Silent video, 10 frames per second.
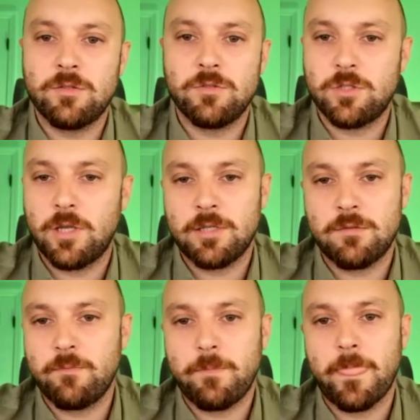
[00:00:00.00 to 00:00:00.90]
uh,
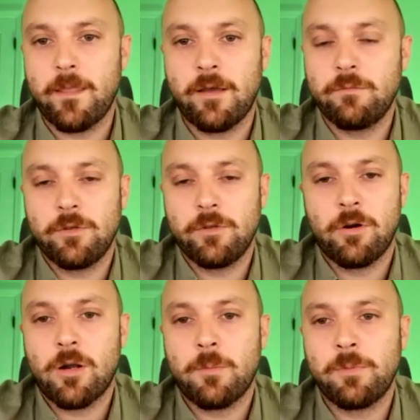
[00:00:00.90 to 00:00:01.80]
And, you know, a
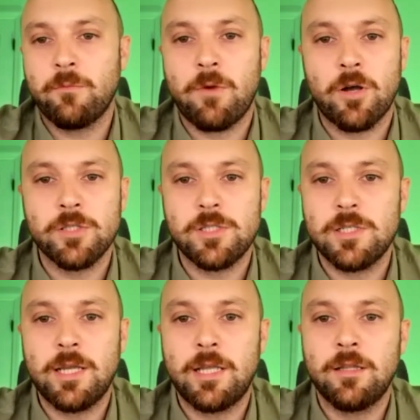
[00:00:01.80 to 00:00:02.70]
couple of months in,
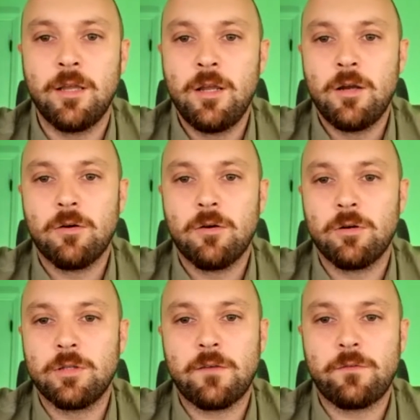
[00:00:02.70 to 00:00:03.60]
or
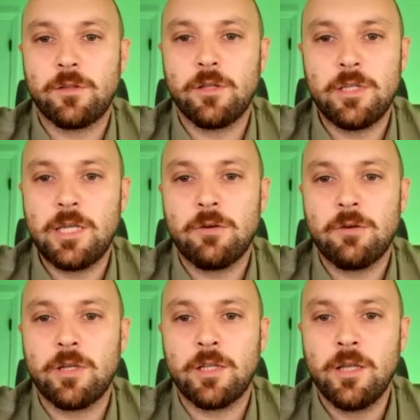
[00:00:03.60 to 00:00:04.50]
definitely a year in,
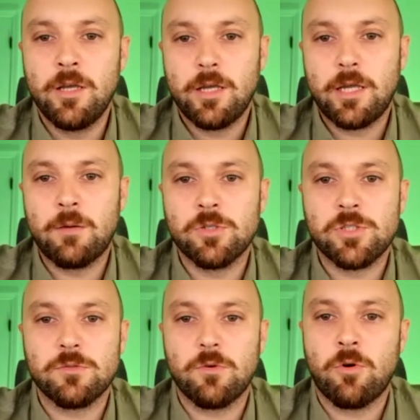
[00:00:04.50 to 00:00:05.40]
it was
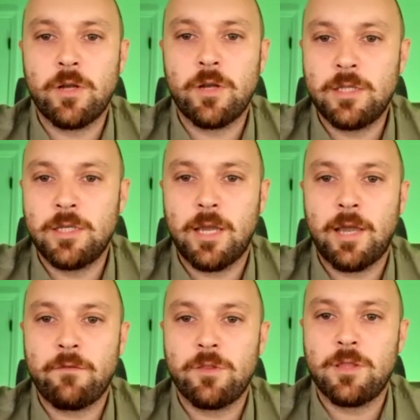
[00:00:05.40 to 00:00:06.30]
already,
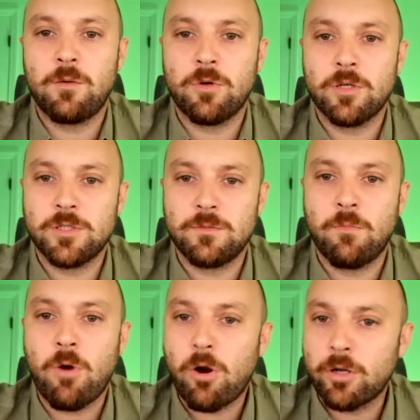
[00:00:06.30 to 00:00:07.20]
everything was
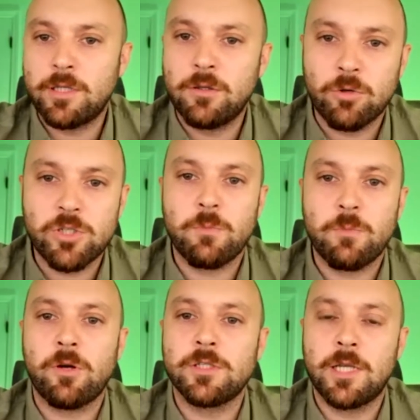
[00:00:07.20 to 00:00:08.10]
marked in
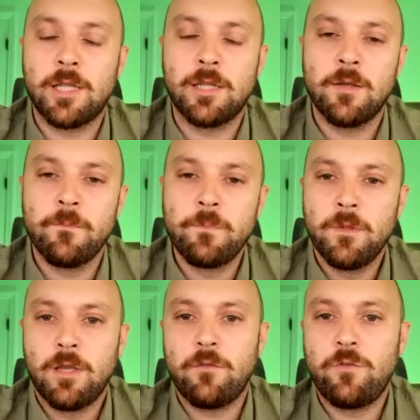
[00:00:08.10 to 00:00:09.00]
Deutschmarks. And
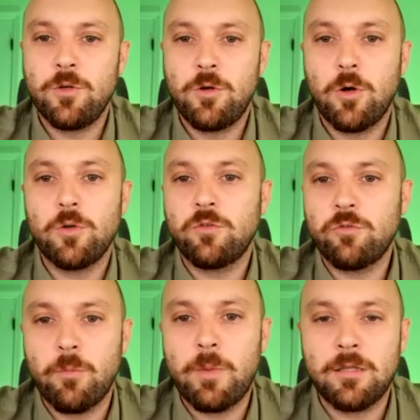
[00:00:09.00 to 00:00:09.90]
if you go to
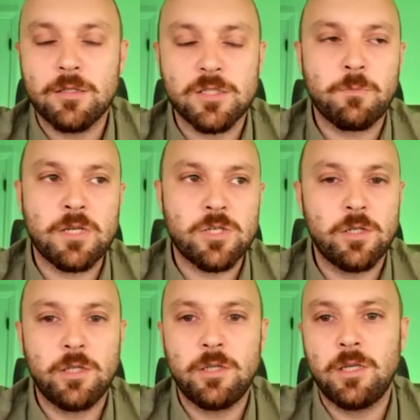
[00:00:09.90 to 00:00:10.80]
Romania, especially
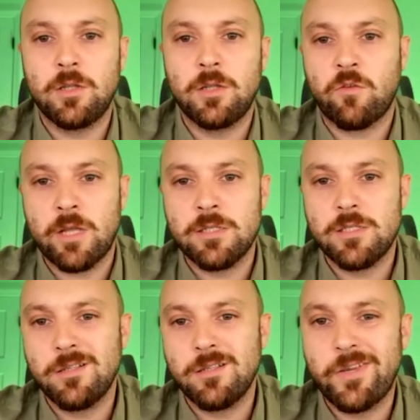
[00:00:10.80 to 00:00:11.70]
the
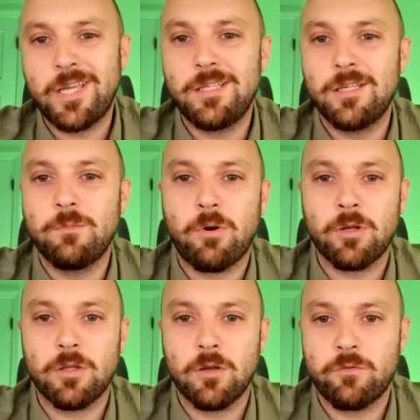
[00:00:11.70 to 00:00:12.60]
Transylvanian part
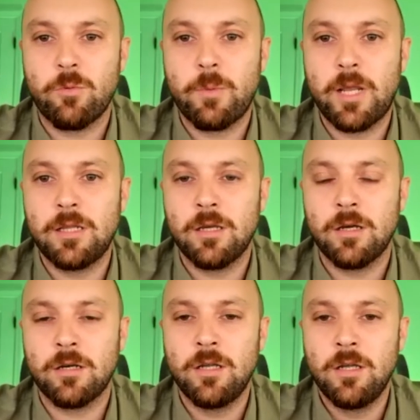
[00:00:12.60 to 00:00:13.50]
of Romania,
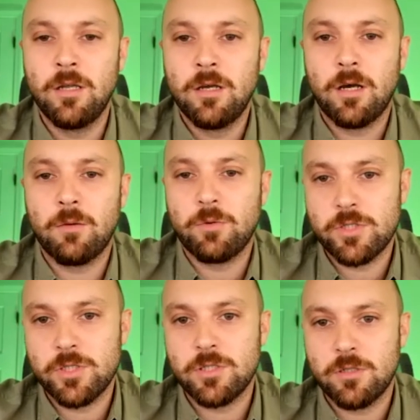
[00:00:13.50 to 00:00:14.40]
uh, which is
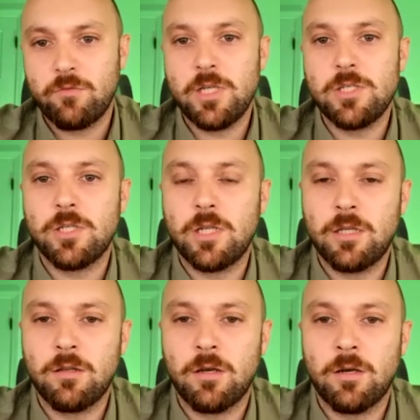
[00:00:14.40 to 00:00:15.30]
a region in
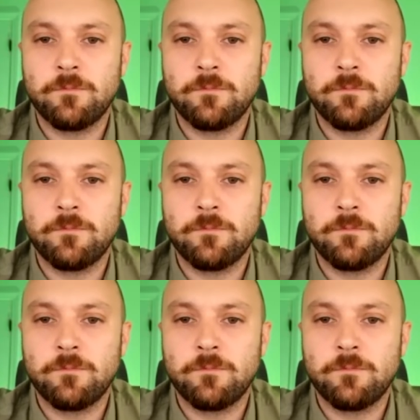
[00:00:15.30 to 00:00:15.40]
um,